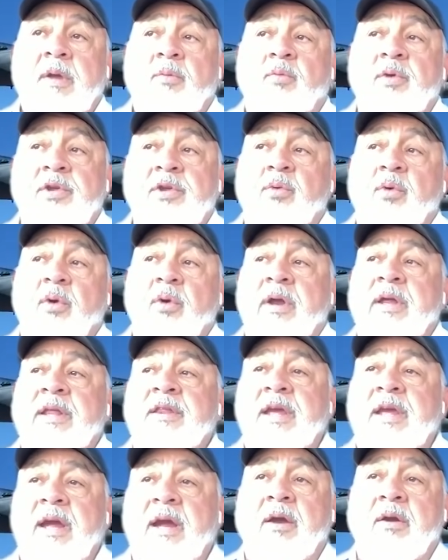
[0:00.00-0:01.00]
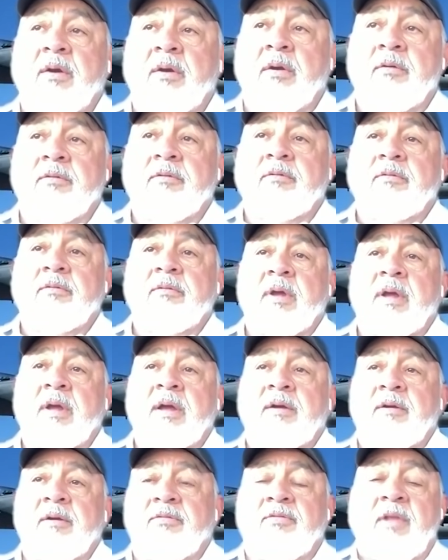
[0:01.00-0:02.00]
when you were in the air
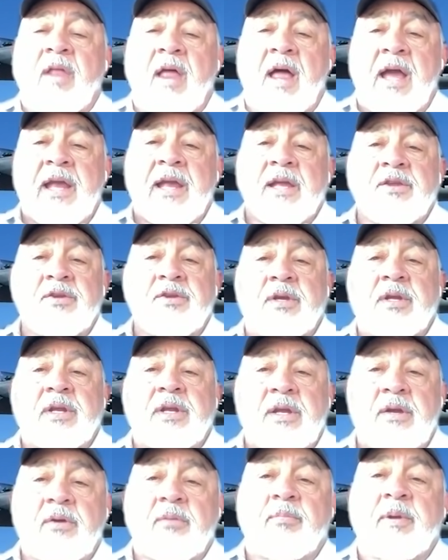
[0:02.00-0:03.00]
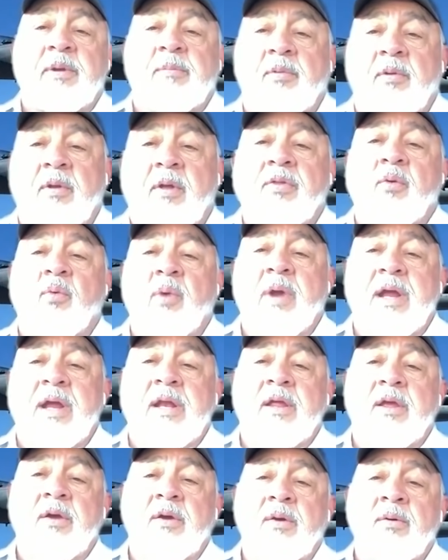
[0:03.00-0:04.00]
uh, flying and you could hear people on the
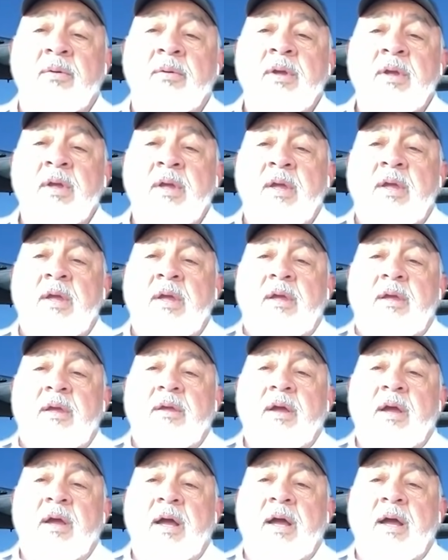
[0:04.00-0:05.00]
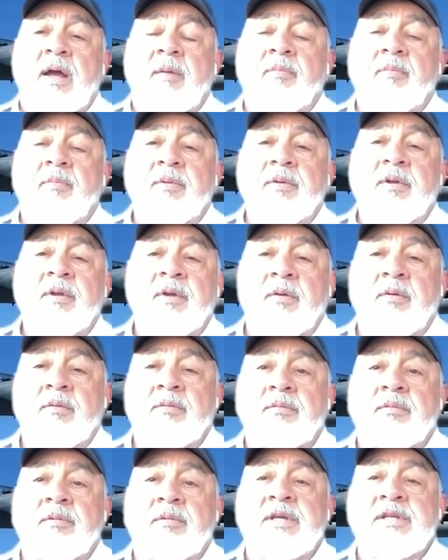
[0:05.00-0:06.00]
radio. Um, you
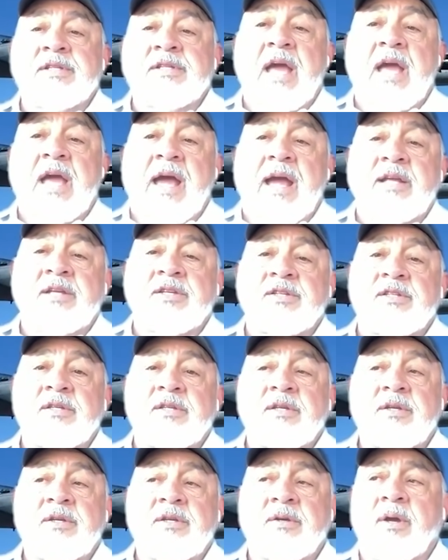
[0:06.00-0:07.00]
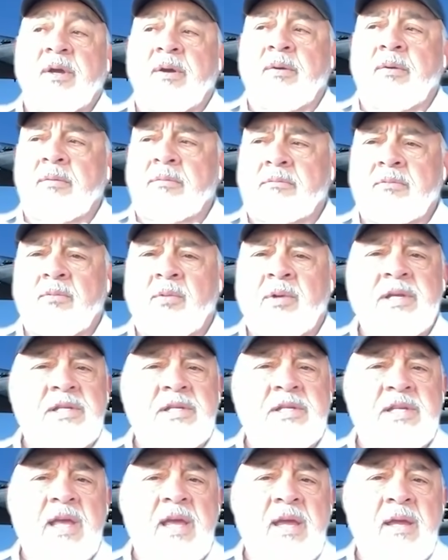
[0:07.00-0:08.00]
know, these guys. You go, what did he
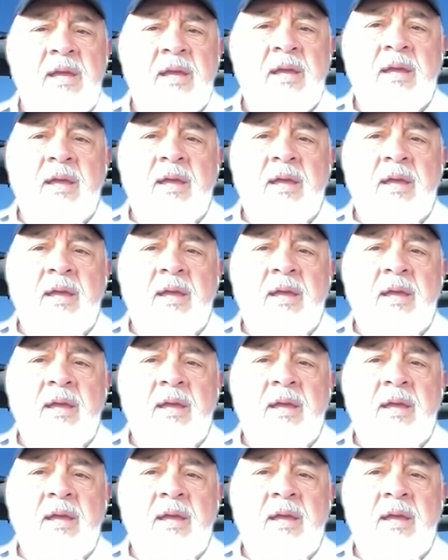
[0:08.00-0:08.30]
say?